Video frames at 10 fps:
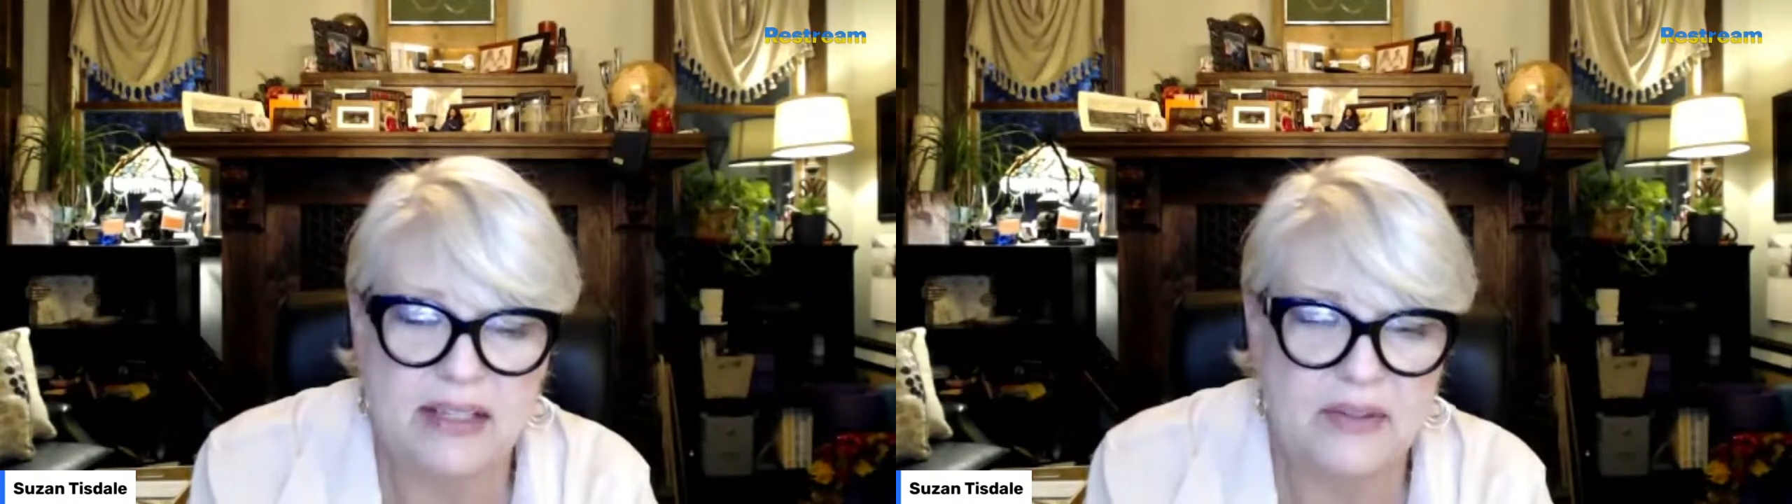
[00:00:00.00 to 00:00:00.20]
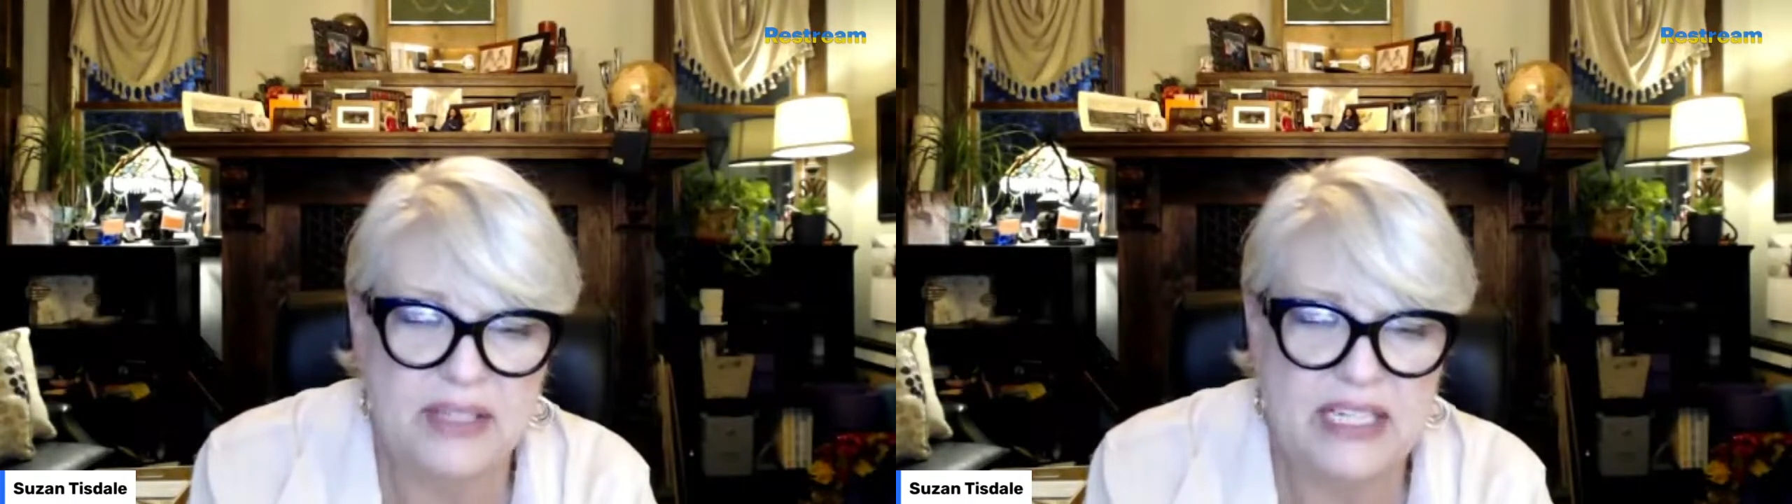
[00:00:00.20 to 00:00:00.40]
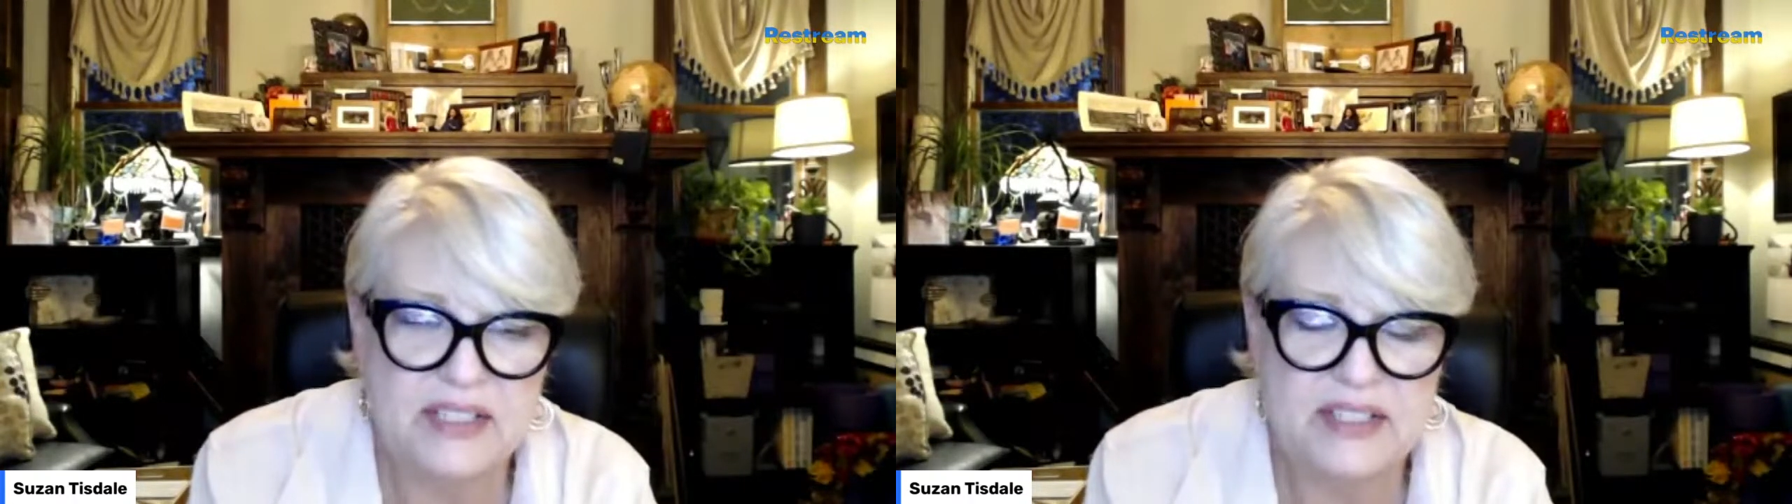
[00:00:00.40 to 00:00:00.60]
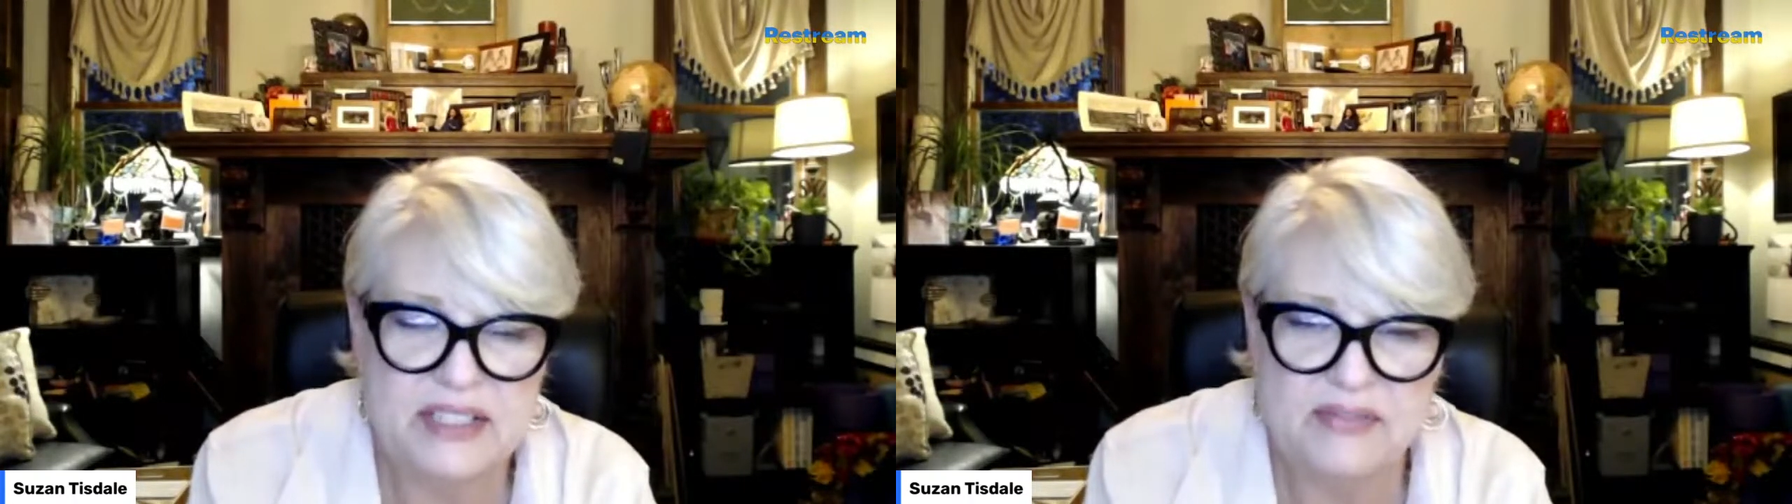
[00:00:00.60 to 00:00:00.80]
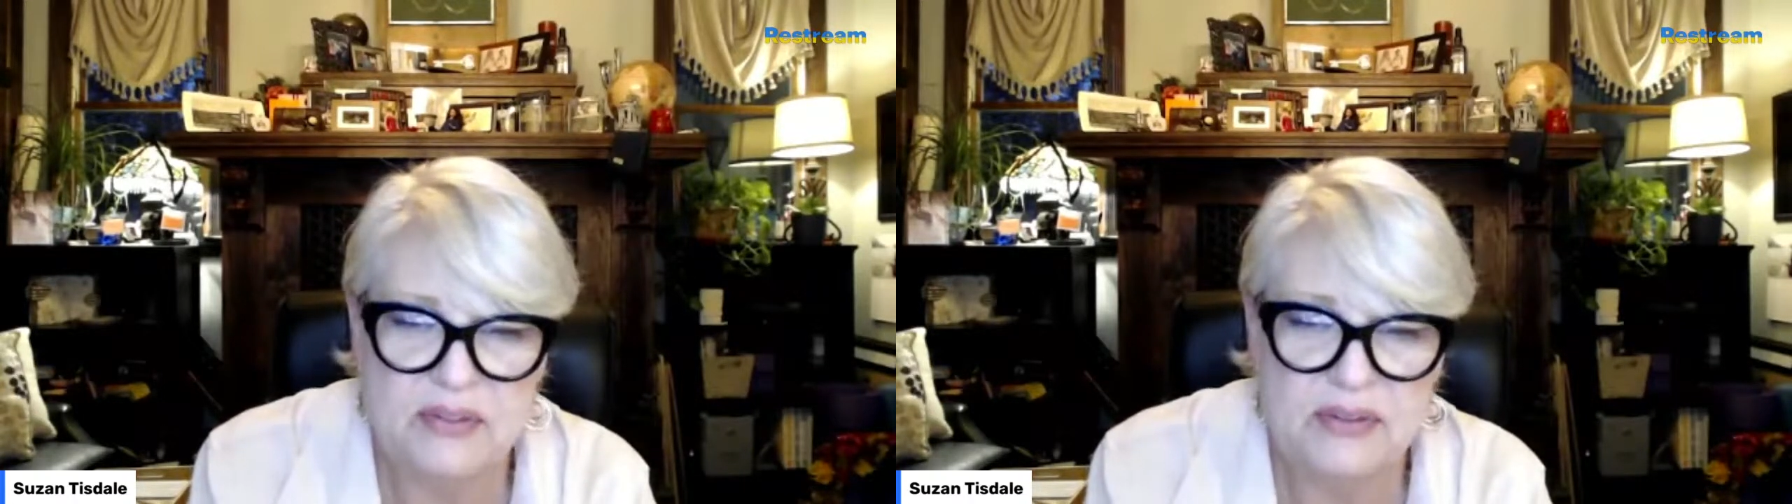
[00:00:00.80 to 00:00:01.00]
I don't eat
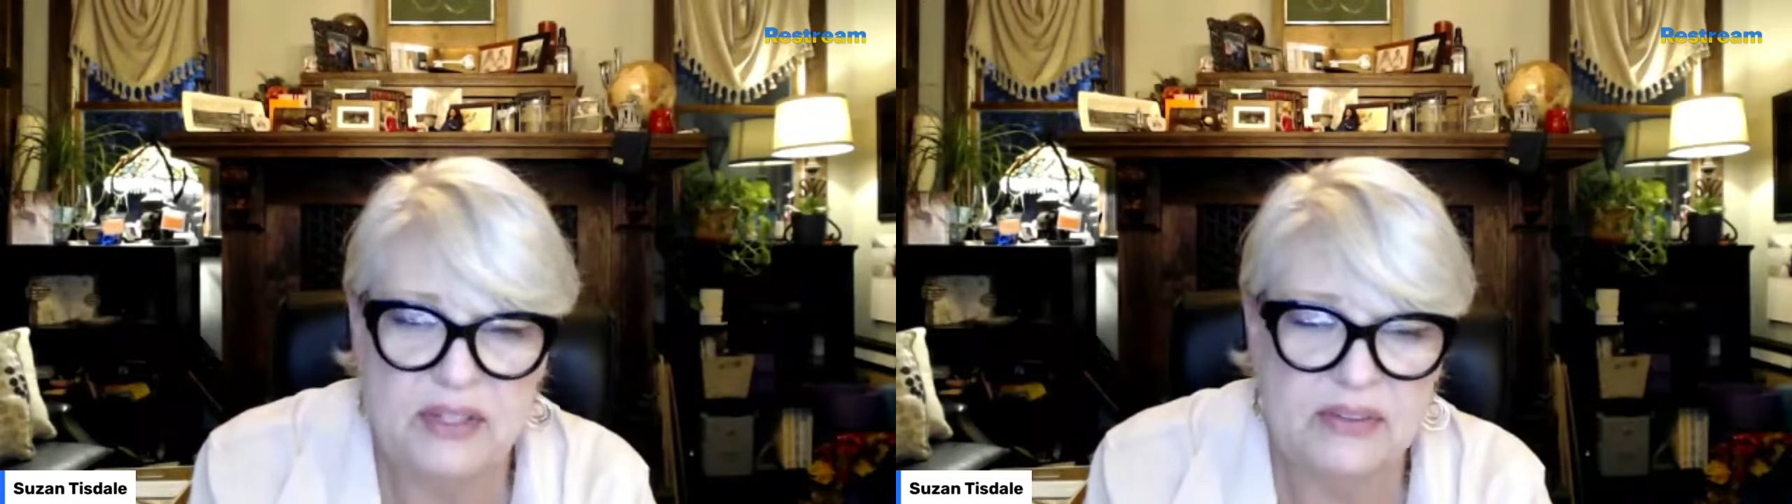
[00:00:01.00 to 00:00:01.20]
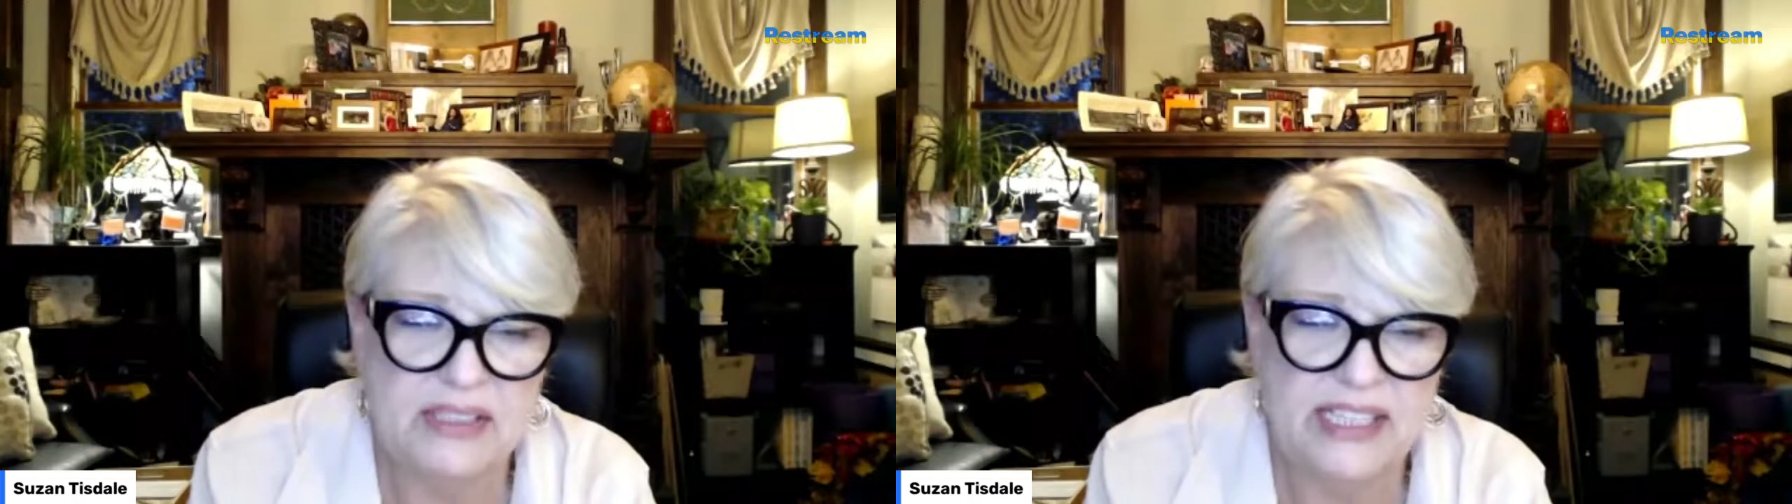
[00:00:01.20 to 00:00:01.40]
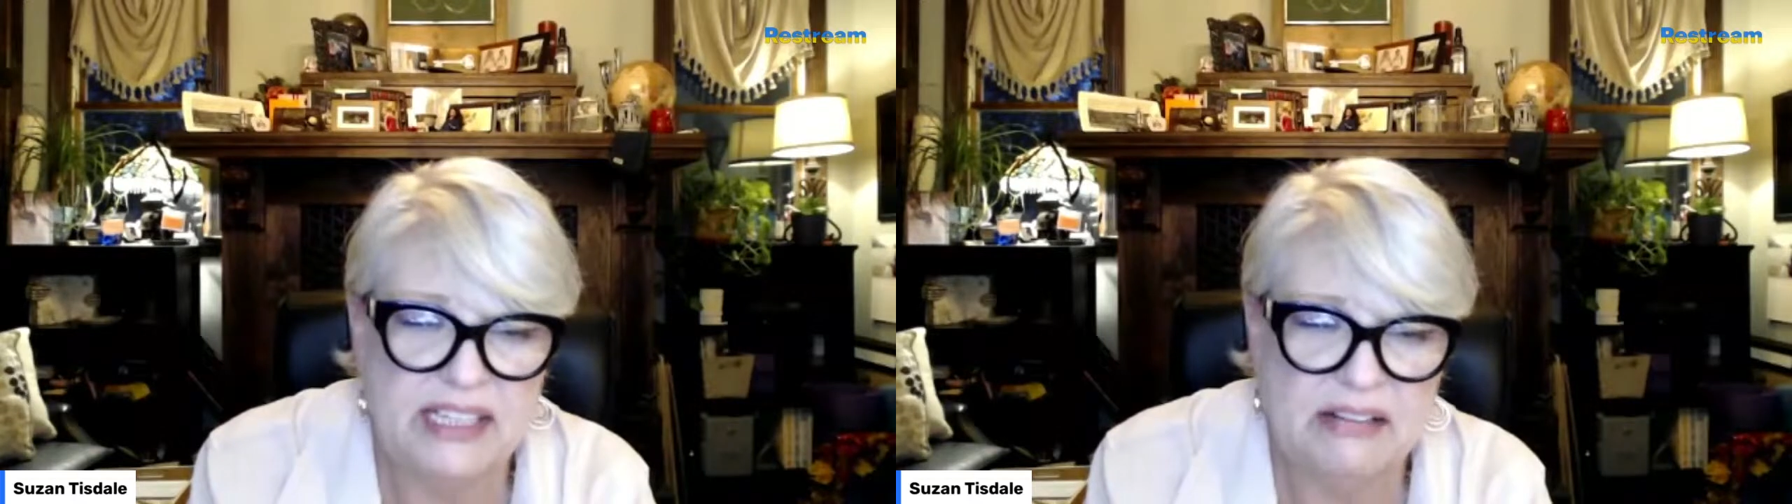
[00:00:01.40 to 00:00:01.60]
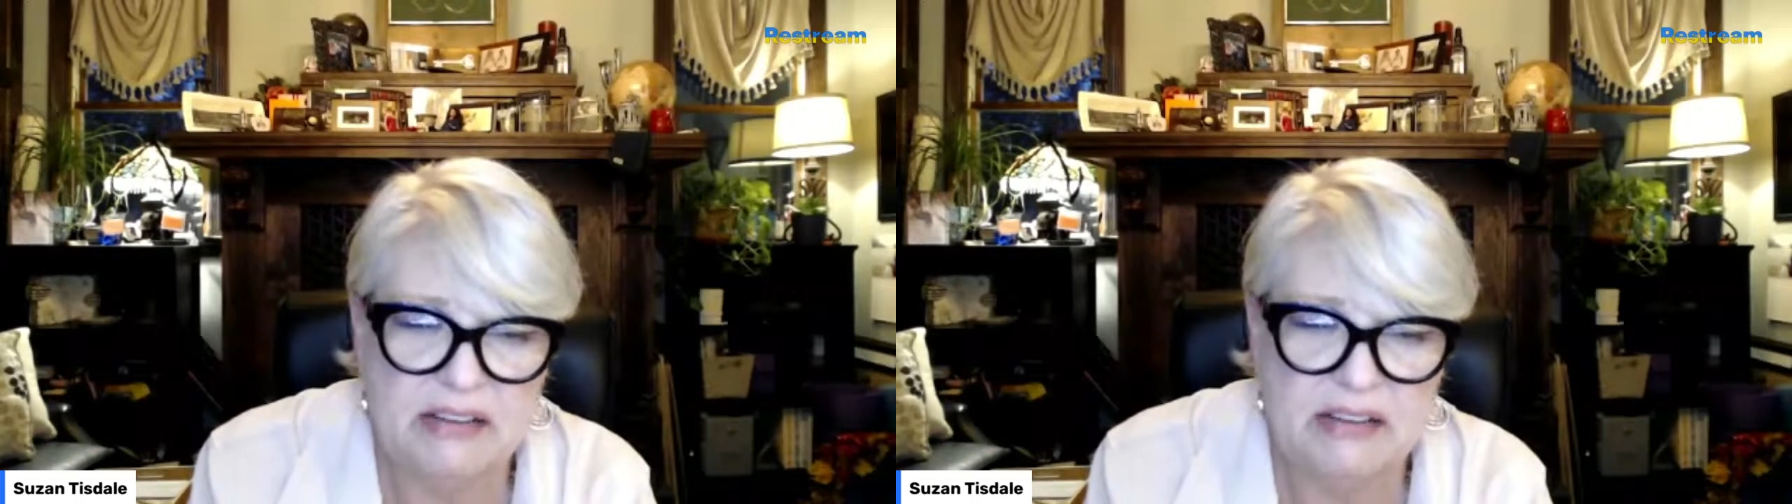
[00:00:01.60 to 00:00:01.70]
seafood locally